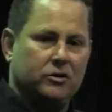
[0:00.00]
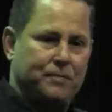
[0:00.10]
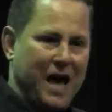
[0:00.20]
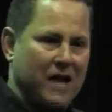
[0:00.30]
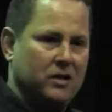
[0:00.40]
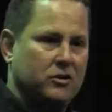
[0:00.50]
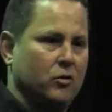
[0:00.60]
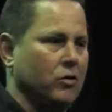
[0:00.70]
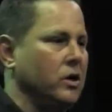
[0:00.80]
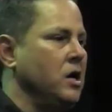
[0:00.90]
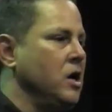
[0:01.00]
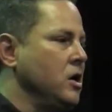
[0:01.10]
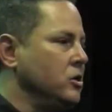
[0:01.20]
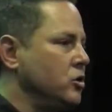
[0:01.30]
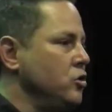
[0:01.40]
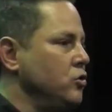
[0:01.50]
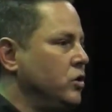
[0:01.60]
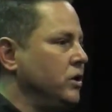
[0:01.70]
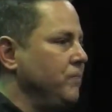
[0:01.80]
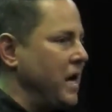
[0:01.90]
backstory so you
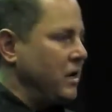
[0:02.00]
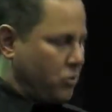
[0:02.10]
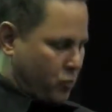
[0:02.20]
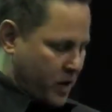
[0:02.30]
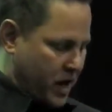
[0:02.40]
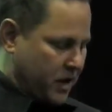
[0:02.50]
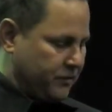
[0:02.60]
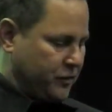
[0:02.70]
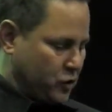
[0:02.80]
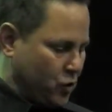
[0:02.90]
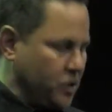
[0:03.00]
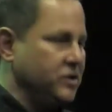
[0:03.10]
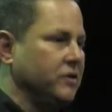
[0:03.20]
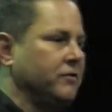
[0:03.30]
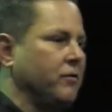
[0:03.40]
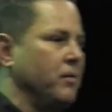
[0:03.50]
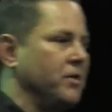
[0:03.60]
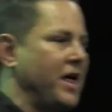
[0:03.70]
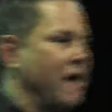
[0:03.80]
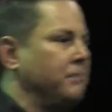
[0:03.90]
could make creative choices from
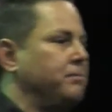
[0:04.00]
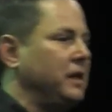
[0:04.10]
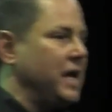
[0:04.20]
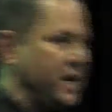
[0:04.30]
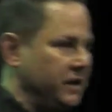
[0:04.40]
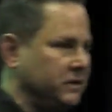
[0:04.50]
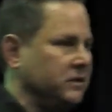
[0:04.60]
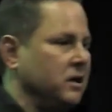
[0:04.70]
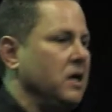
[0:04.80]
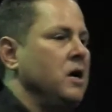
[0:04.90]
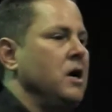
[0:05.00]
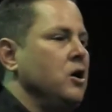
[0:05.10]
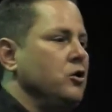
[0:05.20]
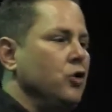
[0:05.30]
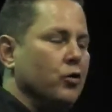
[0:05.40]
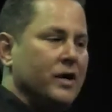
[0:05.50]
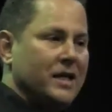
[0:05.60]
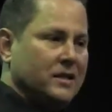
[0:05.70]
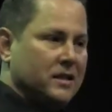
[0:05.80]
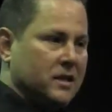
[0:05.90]
that place. You don't
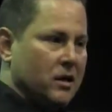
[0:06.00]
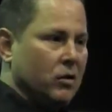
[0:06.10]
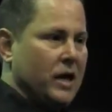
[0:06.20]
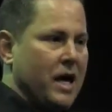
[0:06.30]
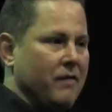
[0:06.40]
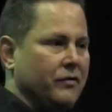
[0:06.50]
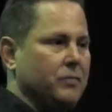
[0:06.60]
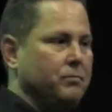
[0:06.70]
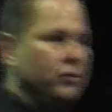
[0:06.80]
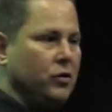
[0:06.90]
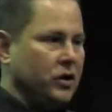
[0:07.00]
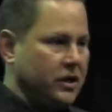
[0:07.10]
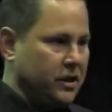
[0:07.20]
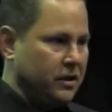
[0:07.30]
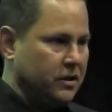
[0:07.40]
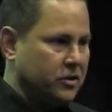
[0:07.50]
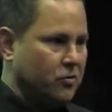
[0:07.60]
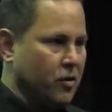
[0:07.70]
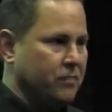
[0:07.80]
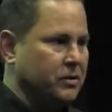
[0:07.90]
necessarily have to put it in the
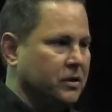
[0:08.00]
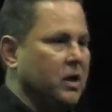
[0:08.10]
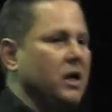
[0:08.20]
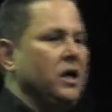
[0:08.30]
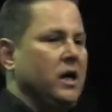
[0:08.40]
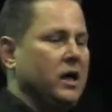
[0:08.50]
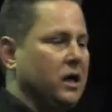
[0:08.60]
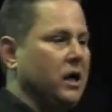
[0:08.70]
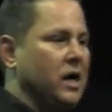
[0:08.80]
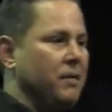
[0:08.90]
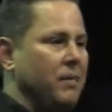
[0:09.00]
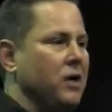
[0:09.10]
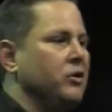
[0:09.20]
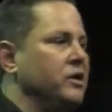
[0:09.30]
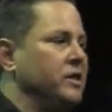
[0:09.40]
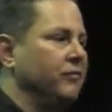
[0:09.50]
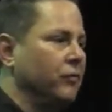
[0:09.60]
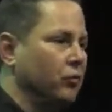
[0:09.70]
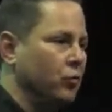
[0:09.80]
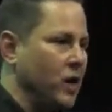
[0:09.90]
script. It can come out in
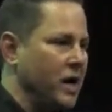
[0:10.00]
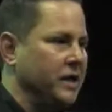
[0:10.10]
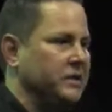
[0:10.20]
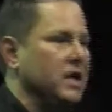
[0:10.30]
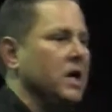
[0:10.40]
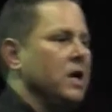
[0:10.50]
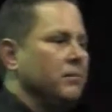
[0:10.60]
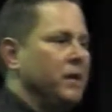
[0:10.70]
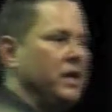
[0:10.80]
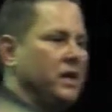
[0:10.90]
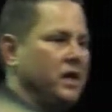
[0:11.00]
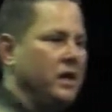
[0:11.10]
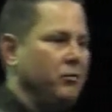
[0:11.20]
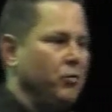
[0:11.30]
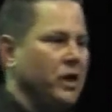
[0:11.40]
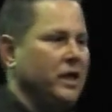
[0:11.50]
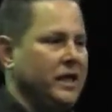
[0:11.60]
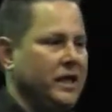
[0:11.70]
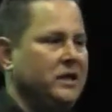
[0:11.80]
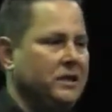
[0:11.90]
different ways, but it really
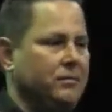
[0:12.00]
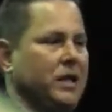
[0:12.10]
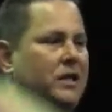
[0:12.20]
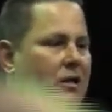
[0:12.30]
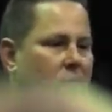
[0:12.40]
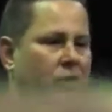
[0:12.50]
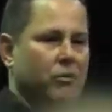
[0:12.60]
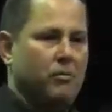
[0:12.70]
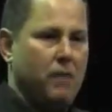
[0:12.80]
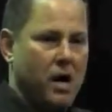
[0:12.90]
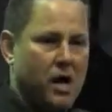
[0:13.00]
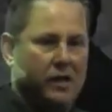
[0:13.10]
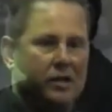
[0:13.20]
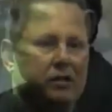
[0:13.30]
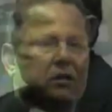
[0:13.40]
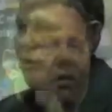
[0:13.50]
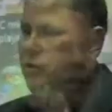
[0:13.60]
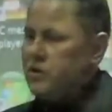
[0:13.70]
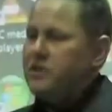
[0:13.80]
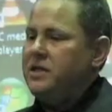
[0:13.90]
needs to be there in your mind. If
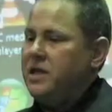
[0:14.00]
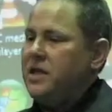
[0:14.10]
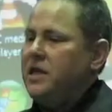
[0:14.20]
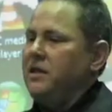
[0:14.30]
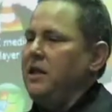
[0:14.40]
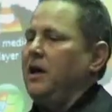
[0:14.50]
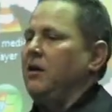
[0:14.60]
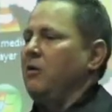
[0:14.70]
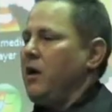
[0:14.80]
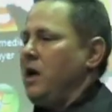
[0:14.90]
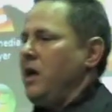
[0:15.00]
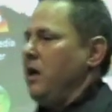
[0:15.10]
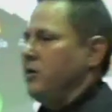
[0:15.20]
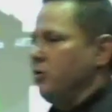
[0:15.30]
you're sitting there and you're